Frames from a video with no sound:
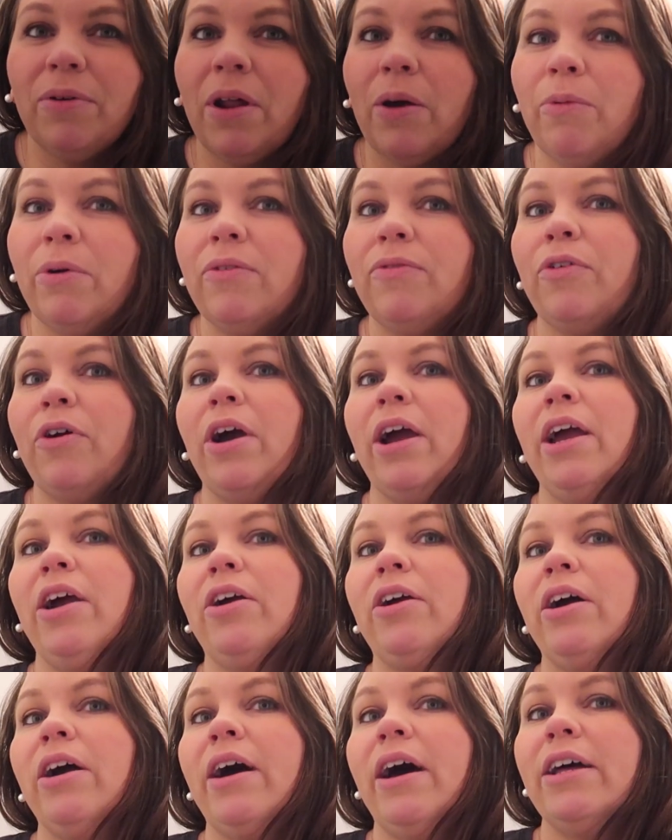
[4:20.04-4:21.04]
when I went for a
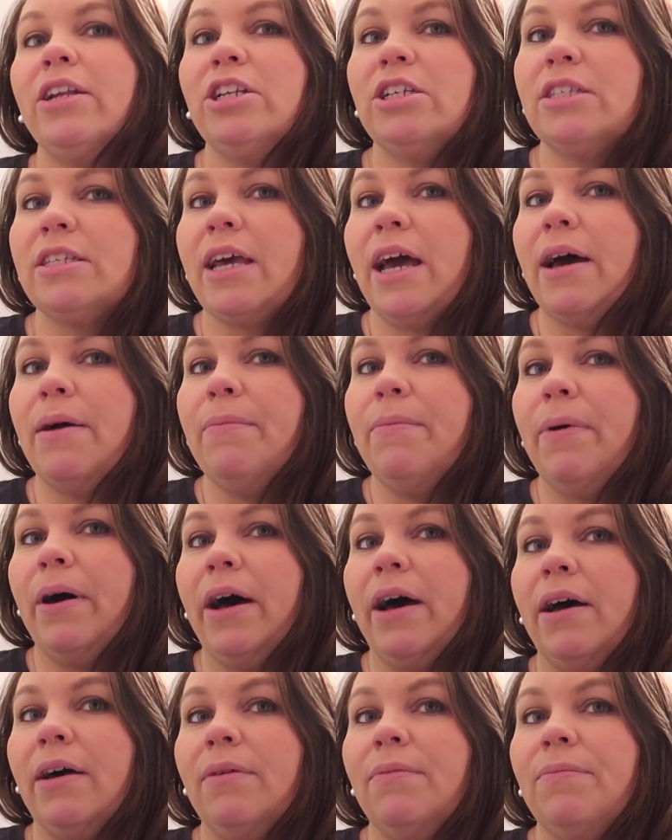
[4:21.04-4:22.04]
haircut, I just got
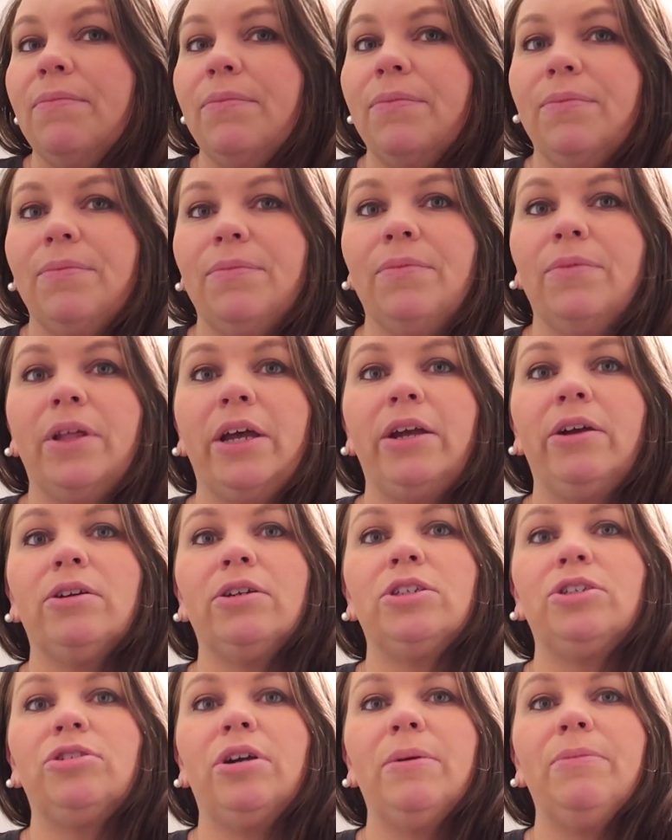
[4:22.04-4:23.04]
my
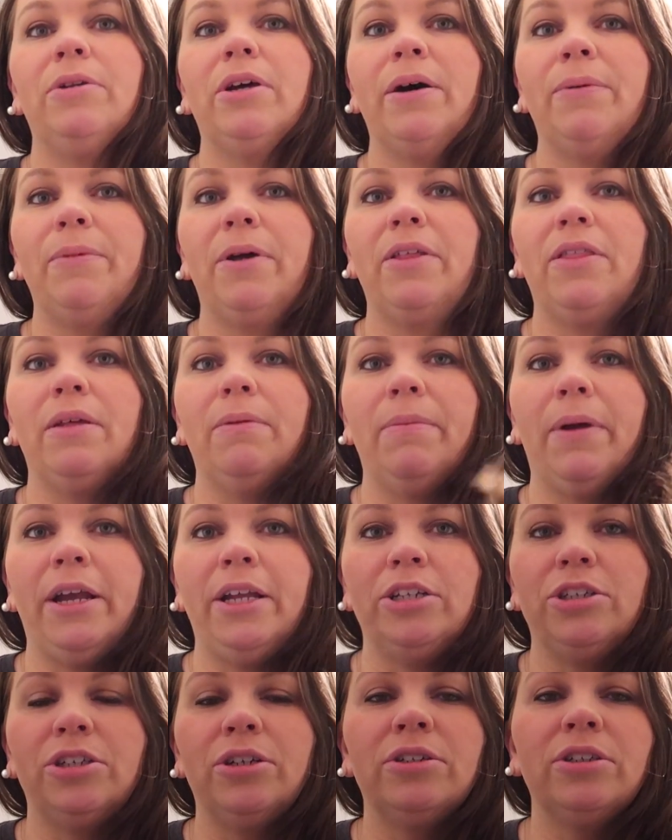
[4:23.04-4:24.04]
layers trimmed up, nothing
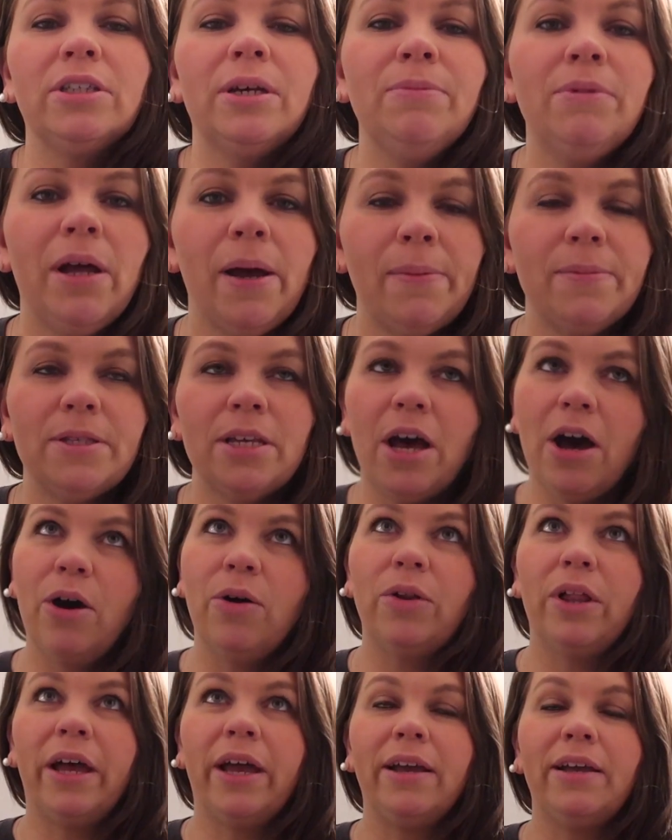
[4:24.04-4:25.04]
major. Sometimes
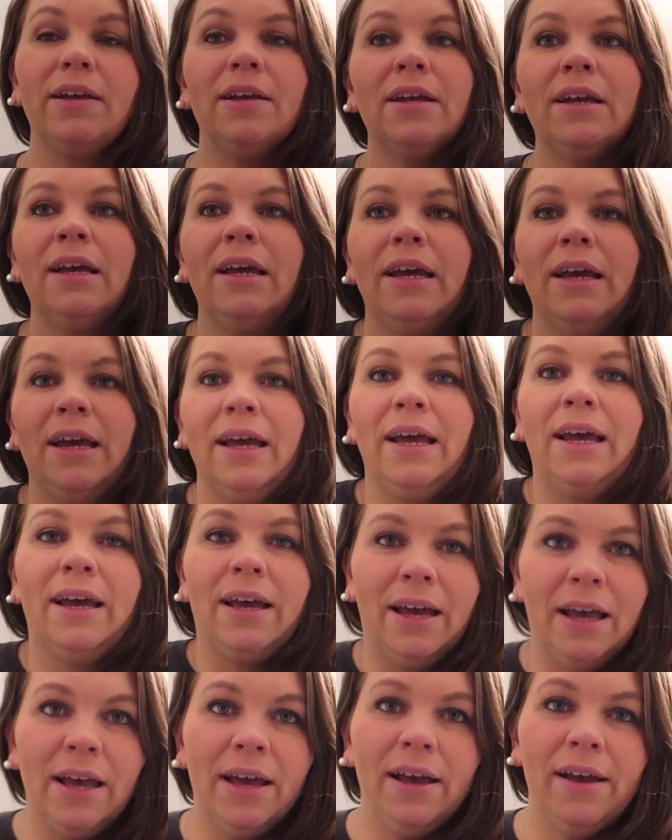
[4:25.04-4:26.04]
I'll like,
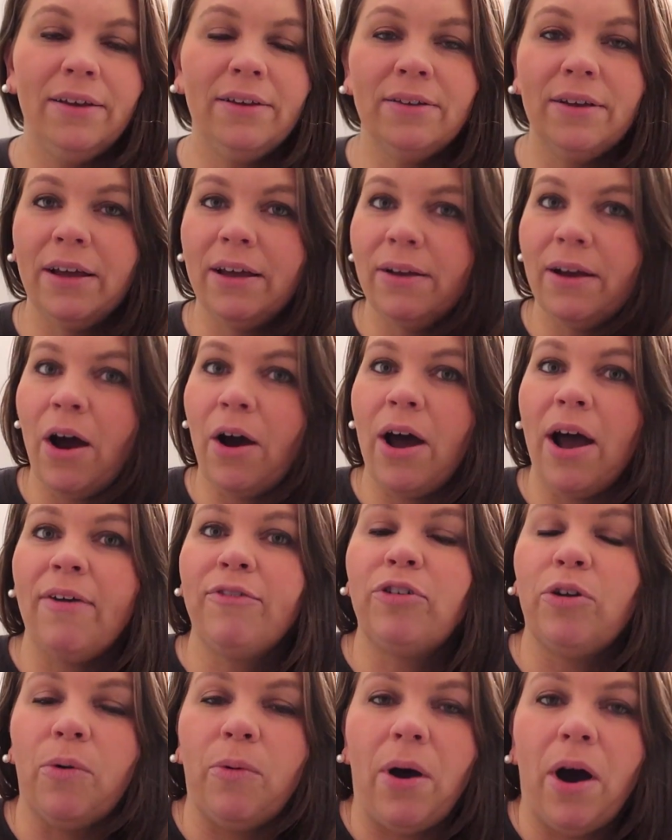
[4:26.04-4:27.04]

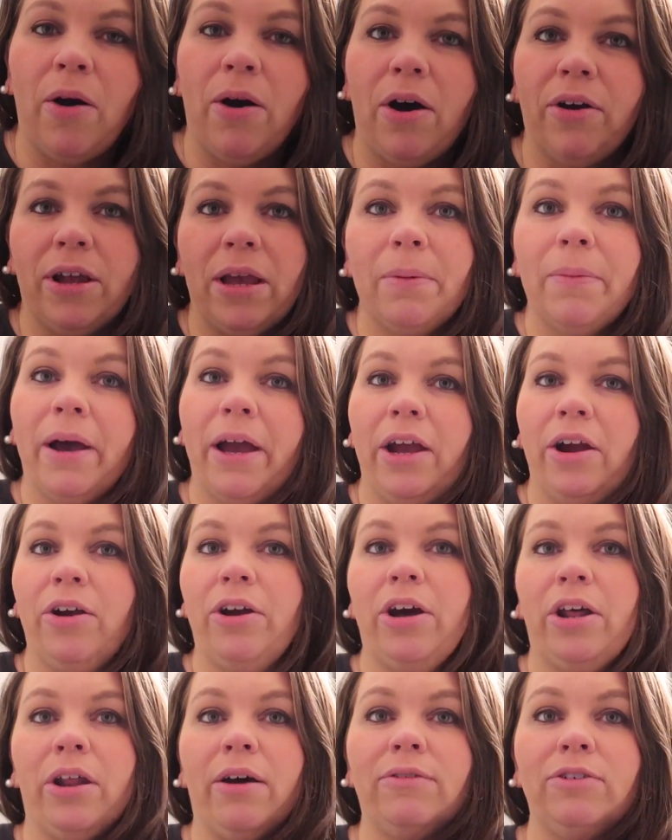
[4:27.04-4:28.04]
after a while, I'll get my hair
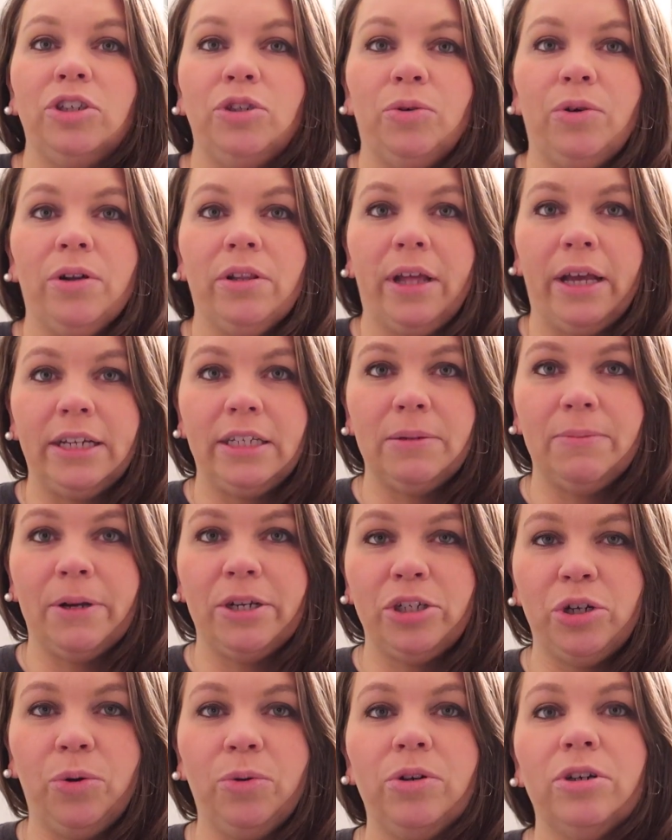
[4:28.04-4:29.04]
cut off short, like to
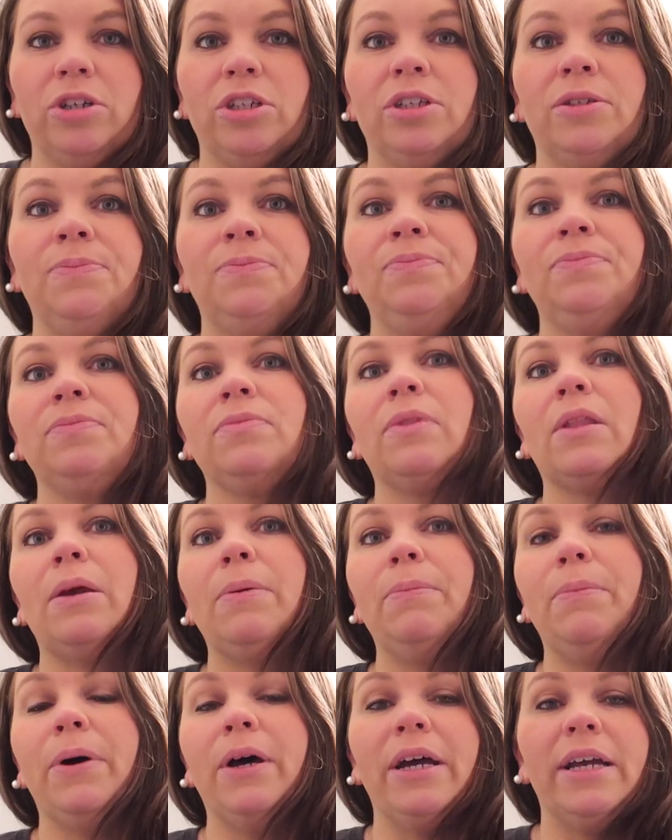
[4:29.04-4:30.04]
my shoulders.
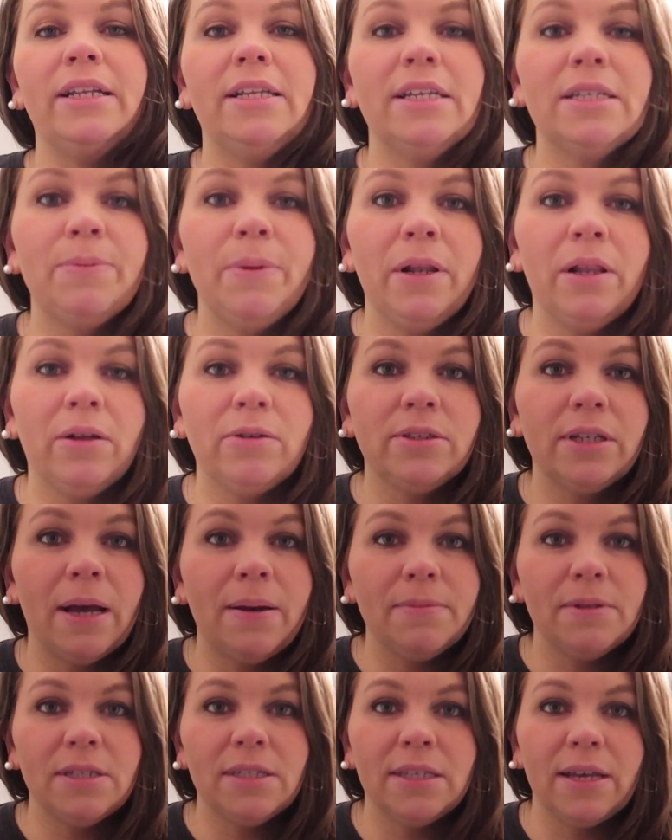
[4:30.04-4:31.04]
But it's been a long
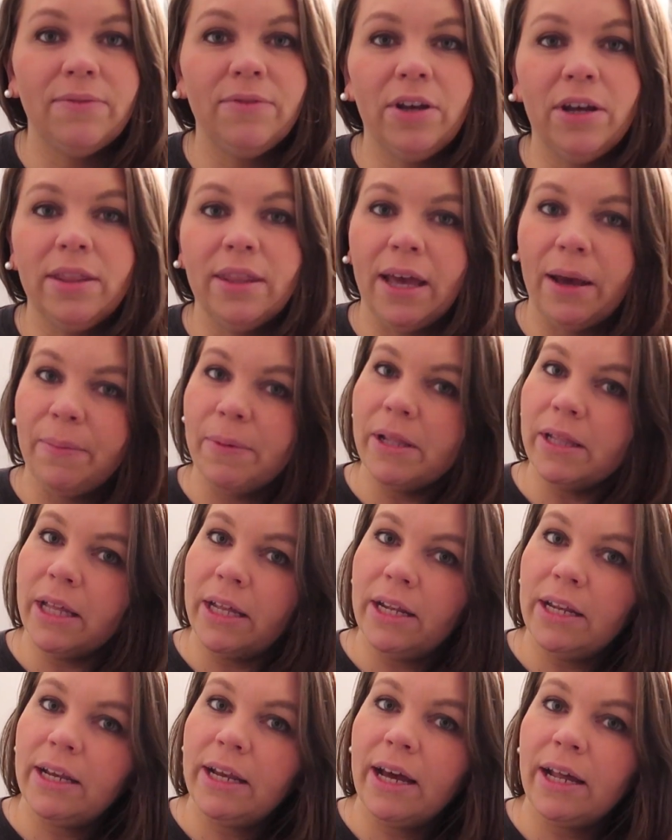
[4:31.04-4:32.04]
time since I've done that. I've been
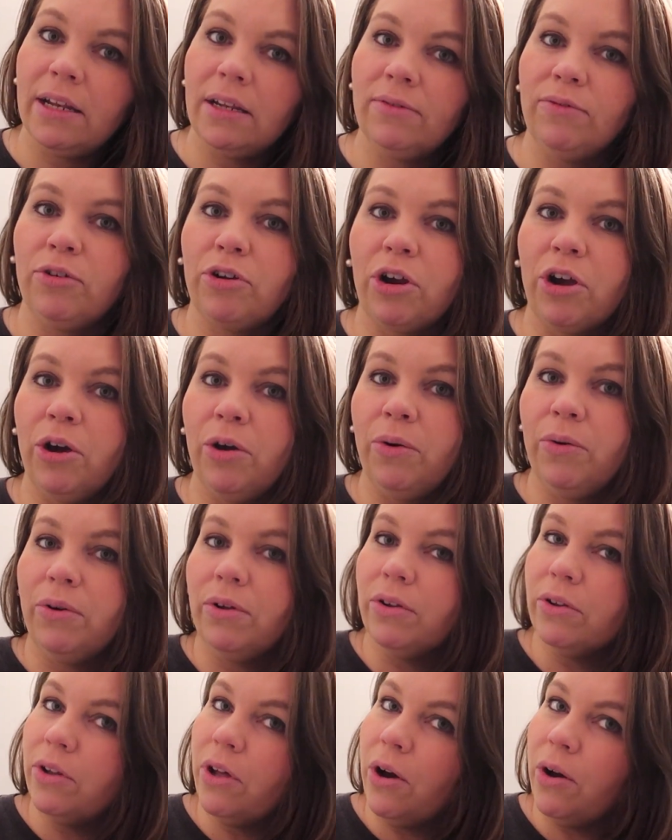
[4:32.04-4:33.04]
letting it kind of grow
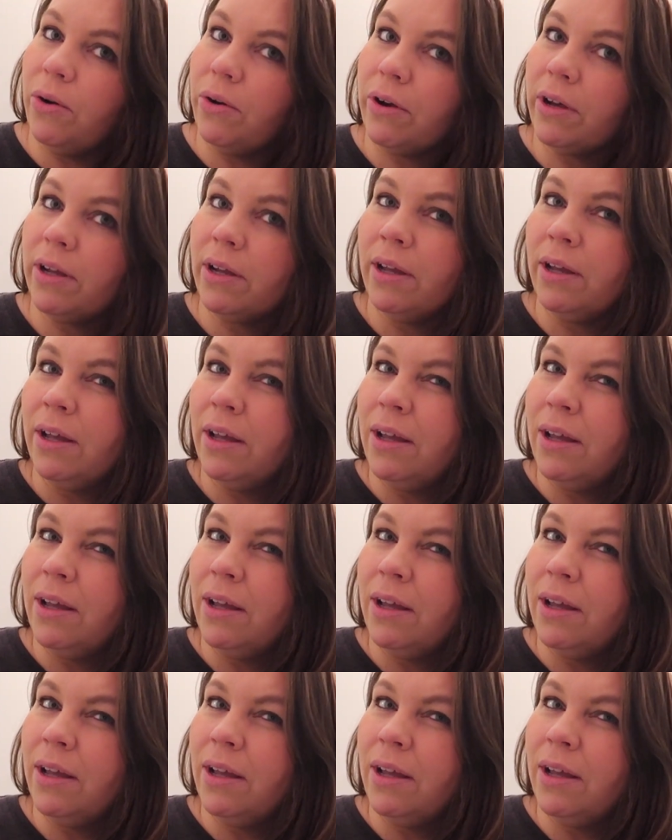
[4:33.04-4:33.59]
long.